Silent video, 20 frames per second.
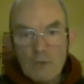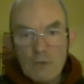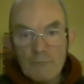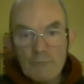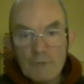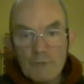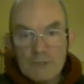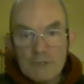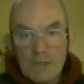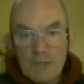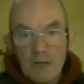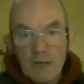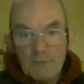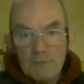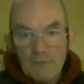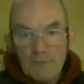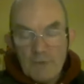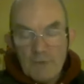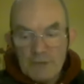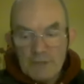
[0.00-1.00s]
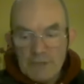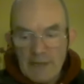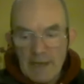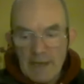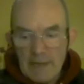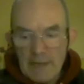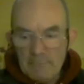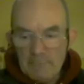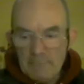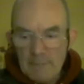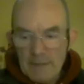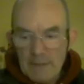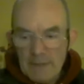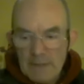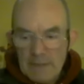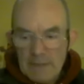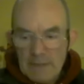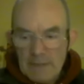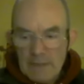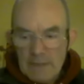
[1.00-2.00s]
The first half of the psalm
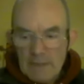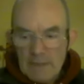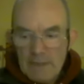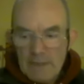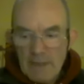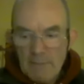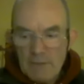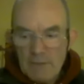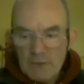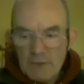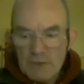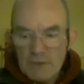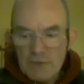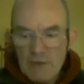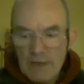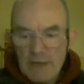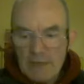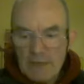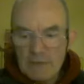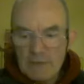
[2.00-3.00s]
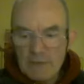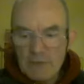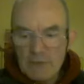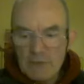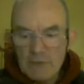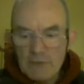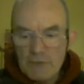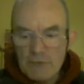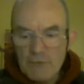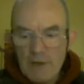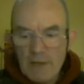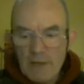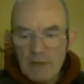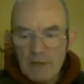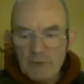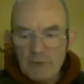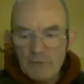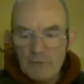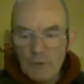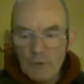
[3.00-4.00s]
demonstrates the
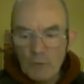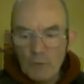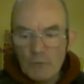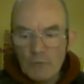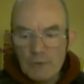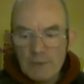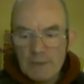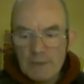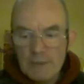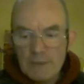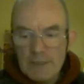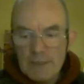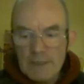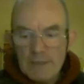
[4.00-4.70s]
strength of the Lord